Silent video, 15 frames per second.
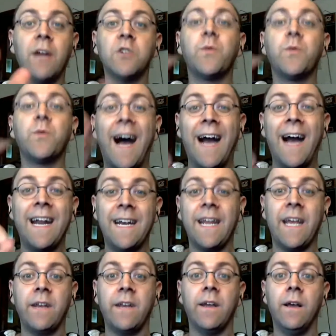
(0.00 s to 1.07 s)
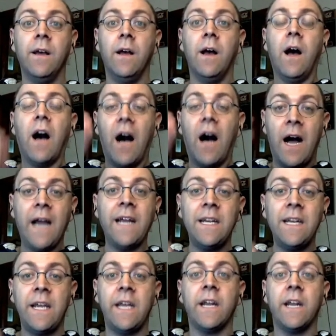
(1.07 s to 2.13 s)
I need. I
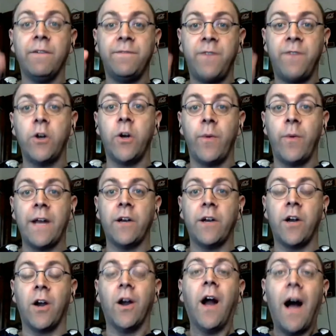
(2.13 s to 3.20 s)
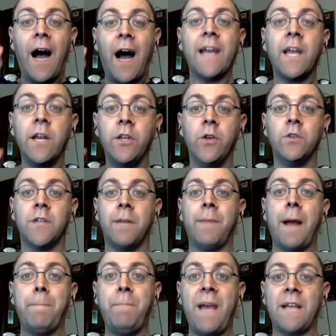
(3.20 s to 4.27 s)
need a photo editor I can use on my
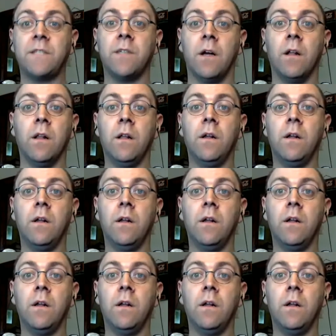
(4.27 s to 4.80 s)
Pixel